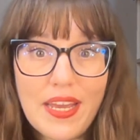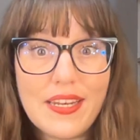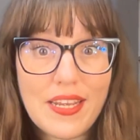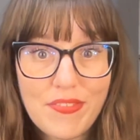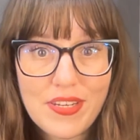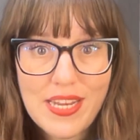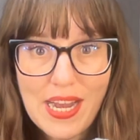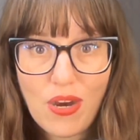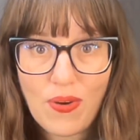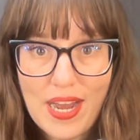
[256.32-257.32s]
And even
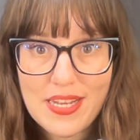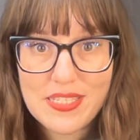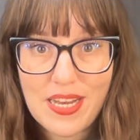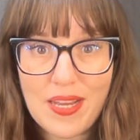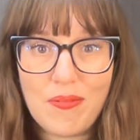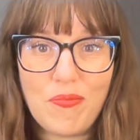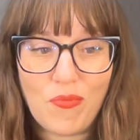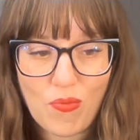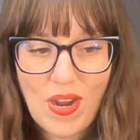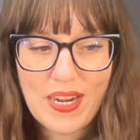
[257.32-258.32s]
now, as
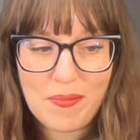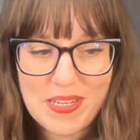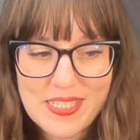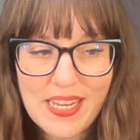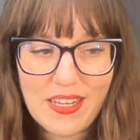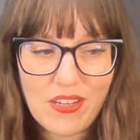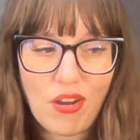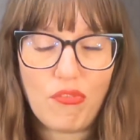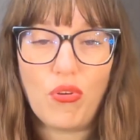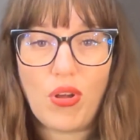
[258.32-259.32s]
I'm writing my second
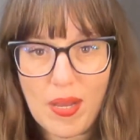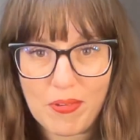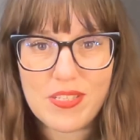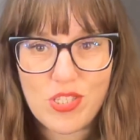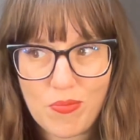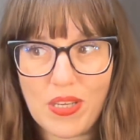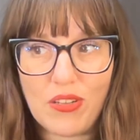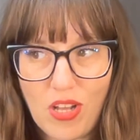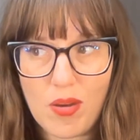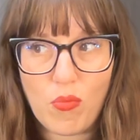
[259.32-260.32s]
novel, I'm consuming
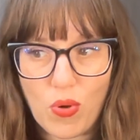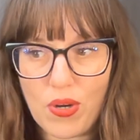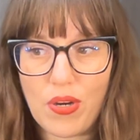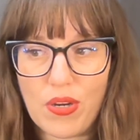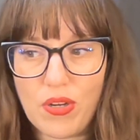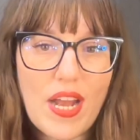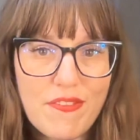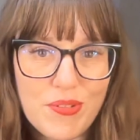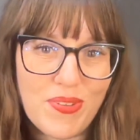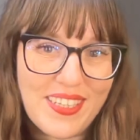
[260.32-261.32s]
a lot more
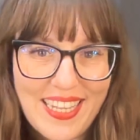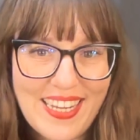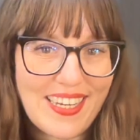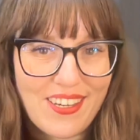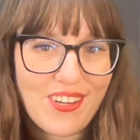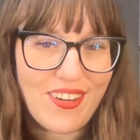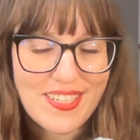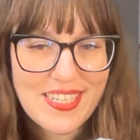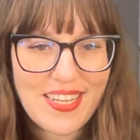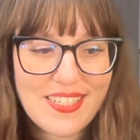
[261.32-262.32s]
craft related
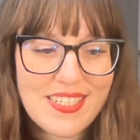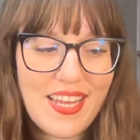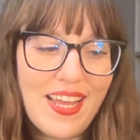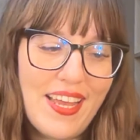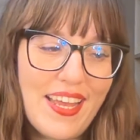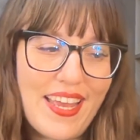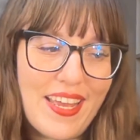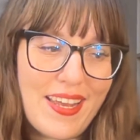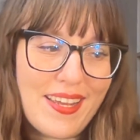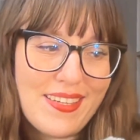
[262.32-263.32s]
content.
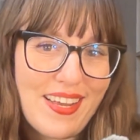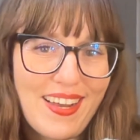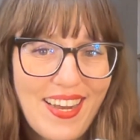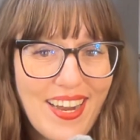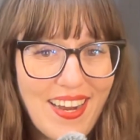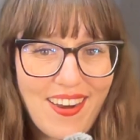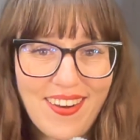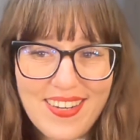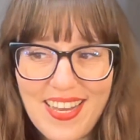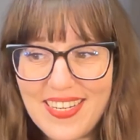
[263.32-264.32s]
And
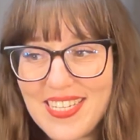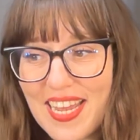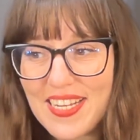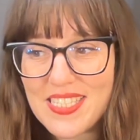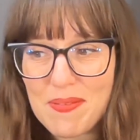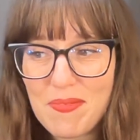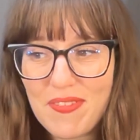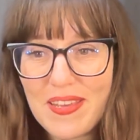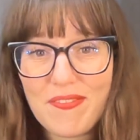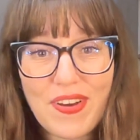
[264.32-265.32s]
I take some of
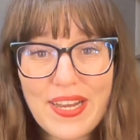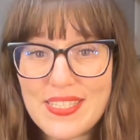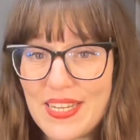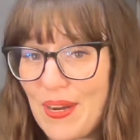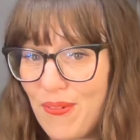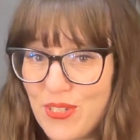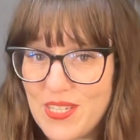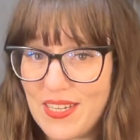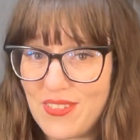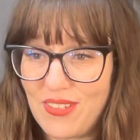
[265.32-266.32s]
the advice and I
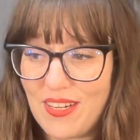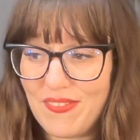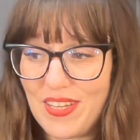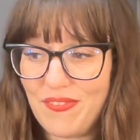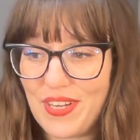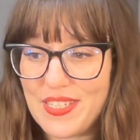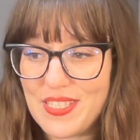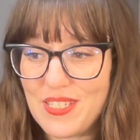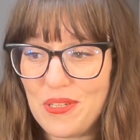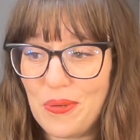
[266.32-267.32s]
reject a lot of the
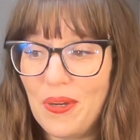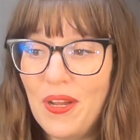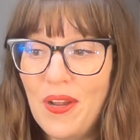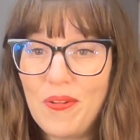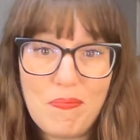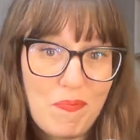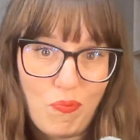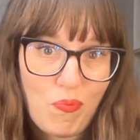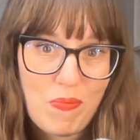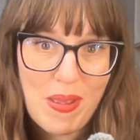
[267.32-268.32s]
advice too,
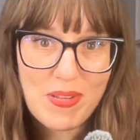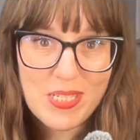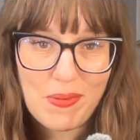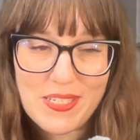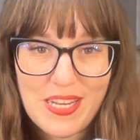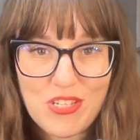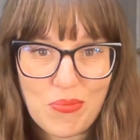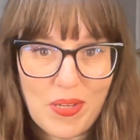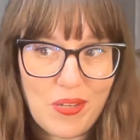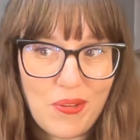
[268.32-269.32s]
maybe to my
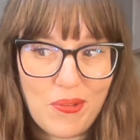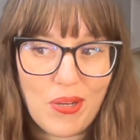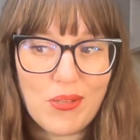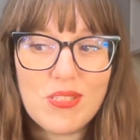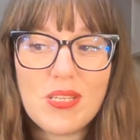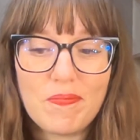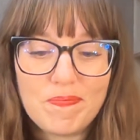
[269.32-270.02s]
detriment, who knows.